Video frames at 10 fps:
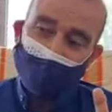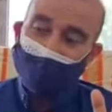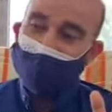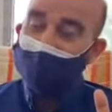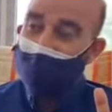that
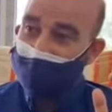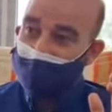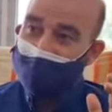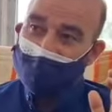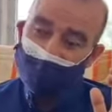as the
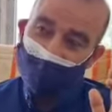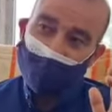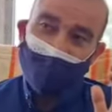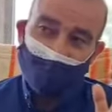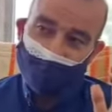starch
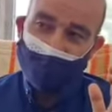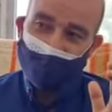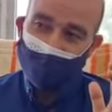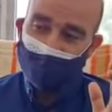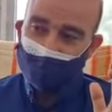iodine rating
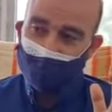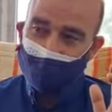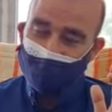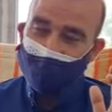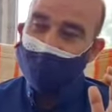of the fruit.
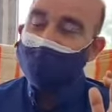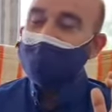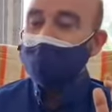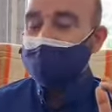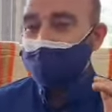
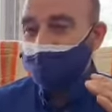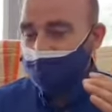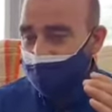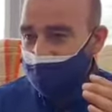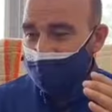
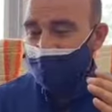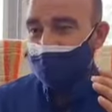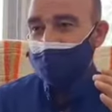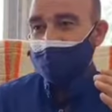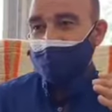Say for
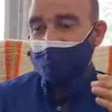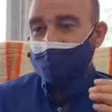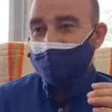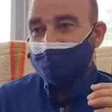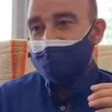example,
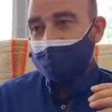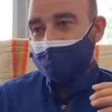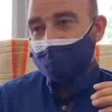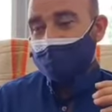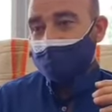if we have
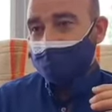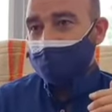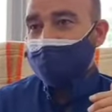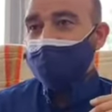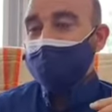to store the
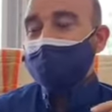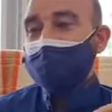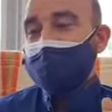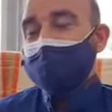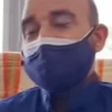fruit for
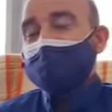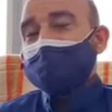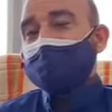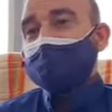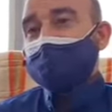a
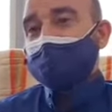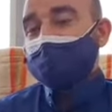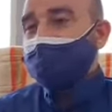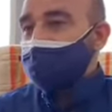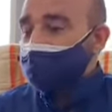
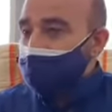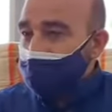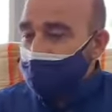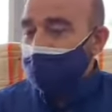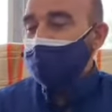
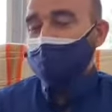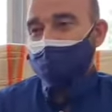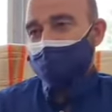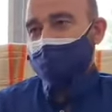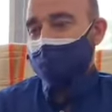controlled
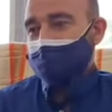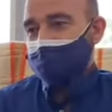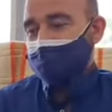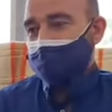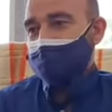atmospheric
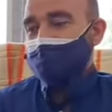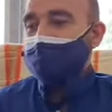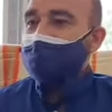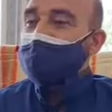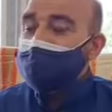storage,
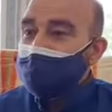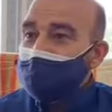it is